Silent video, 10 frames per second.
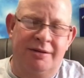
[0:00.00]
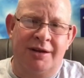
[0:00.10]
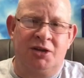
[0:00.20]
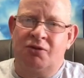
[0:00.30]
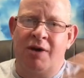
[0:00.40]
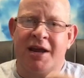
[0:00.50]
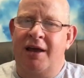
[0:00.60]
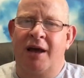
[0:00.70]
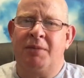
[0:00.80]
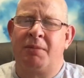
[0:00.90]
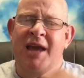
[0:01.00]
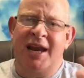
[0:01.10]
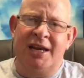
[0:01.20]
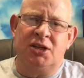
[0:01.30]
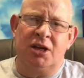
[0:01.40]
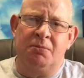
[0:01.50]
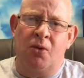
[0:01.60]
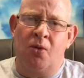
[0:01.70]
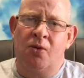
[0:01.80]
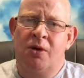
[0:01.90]
That's great. I'm getting into the
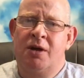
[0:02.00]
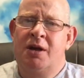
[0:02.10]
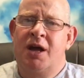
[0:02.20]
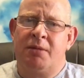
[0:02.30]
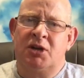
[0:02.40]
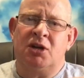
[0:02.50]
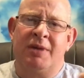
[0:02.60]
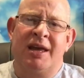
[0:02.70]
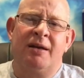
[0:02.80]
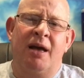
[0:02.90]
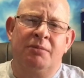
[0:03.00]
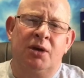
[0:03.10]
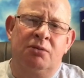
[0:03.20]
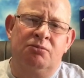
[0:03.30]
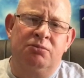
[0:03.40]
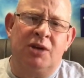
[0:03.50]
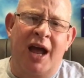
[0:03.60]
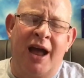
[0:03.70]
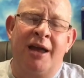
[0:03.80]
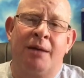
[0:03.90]
more. I must admit,
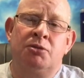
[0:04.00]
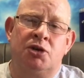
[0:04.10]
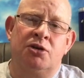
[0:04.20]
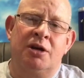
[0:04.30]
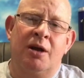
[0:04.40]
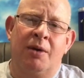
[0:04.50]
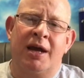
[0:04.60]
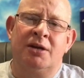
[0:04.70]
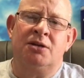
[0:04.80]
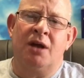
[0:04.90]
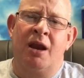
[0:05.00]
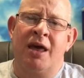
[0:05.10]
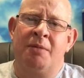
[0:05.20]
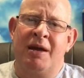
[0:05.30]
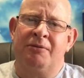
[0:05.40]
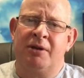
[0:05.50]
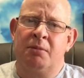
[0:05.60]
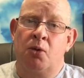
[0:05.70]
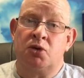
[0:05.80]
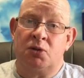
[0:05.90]
I am turning away a little bit from
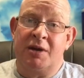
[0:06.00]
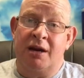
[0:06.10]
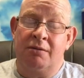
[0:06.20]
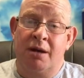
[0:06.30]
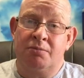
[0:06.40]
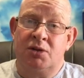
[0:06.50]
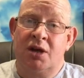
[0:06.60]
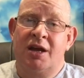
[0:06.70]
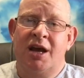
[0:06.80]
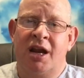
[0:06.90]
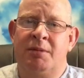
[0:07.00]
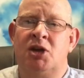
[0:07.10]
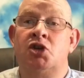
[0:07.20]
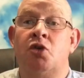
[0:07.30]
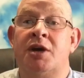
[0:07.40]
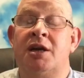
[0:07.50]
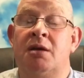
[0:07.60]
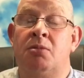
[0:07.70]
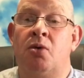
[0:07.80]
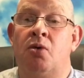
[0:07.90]
the more sweeter rums, and I'm enjoying
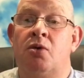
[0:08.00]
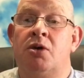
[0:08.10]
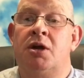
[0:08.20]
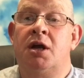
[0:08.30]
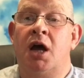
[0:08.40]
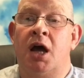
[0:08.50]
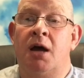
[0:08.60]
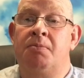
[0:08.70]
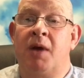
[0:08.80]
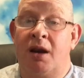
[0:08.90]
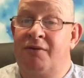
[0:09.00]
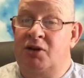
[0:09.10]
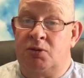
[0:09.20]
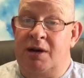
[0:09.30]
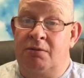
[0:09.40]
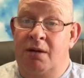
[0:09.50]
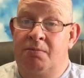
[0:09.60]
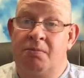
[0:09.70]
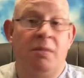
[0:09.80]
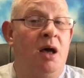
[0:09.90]
the more. I love a sweet
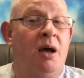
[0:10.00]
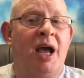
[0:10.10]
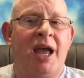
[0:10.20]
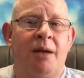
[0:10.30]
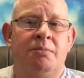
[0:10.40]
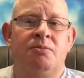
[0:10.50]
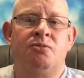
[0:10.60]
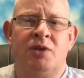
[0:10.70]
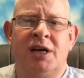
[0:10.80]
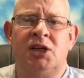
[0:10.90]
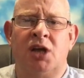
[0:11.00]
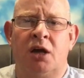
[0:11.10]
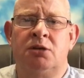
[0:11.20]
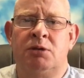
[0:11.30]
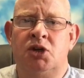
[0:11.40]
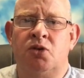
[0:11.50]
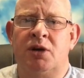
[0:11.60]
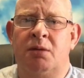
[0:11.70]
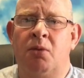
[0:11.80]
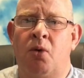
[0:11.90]
rum, but I am really starting to enjoy
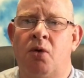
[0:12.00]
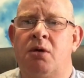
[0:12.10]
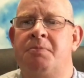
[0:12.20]
the more